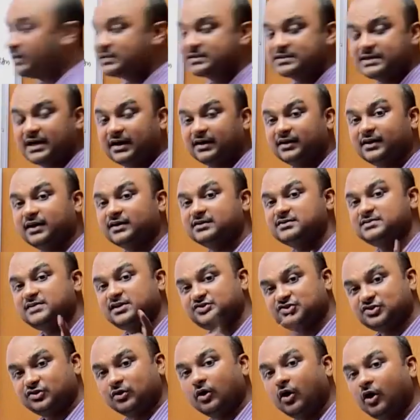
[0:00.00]
understand that
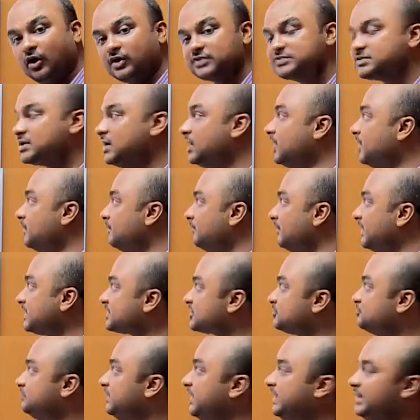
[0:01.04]
such laws
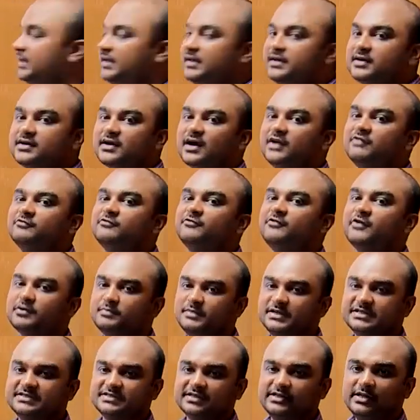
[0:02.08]
must be in
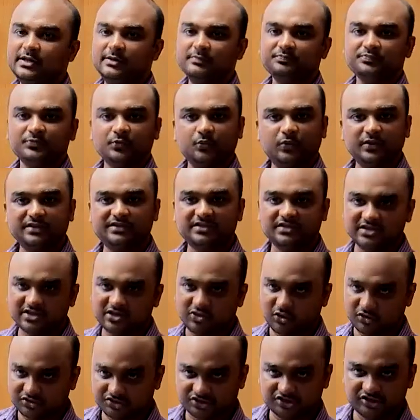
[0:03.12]
conformity with the
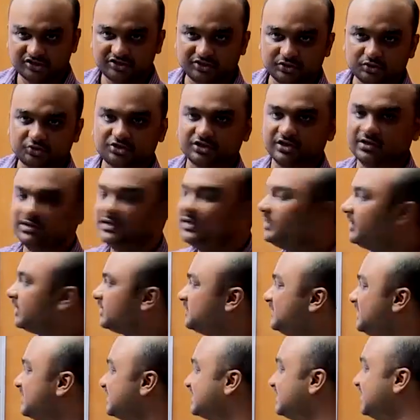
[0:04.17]
constitution.
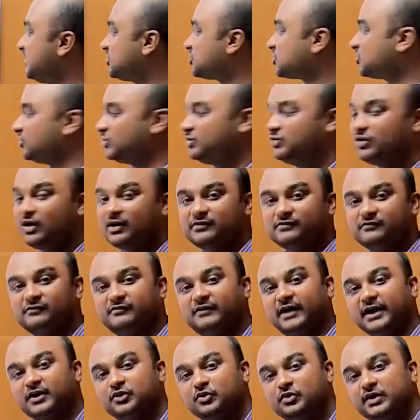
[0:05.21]
It means they should not
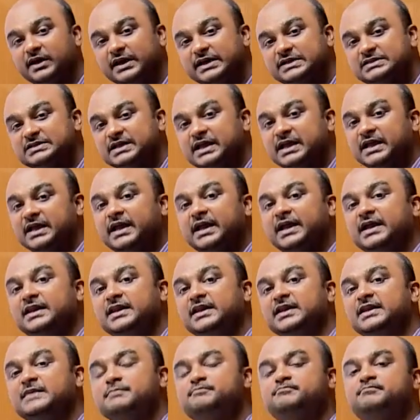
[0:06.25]
violate
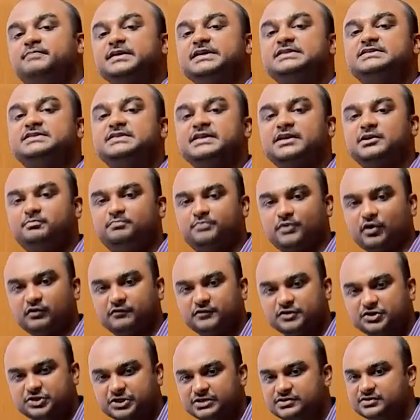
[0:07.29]
any basic
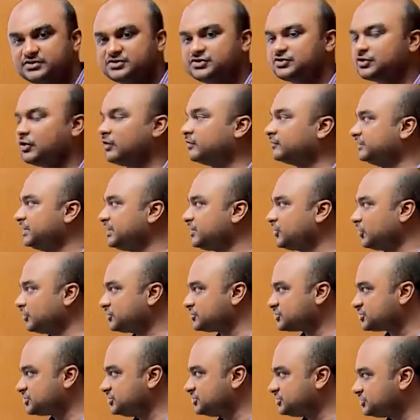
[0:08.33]
provisions of the
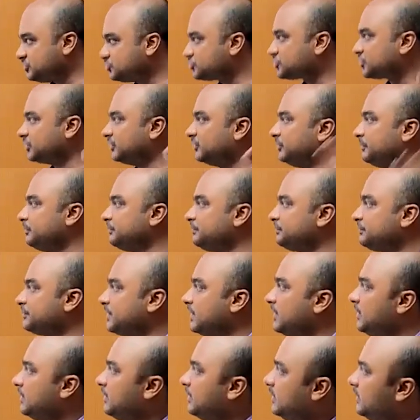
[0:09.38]
constitution.
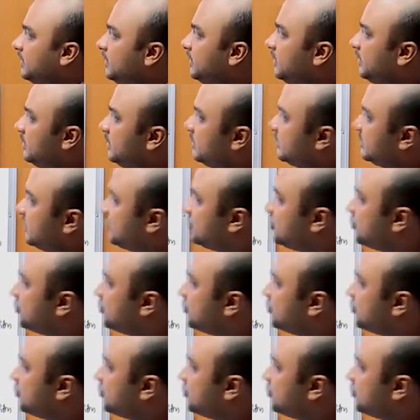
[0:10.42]
The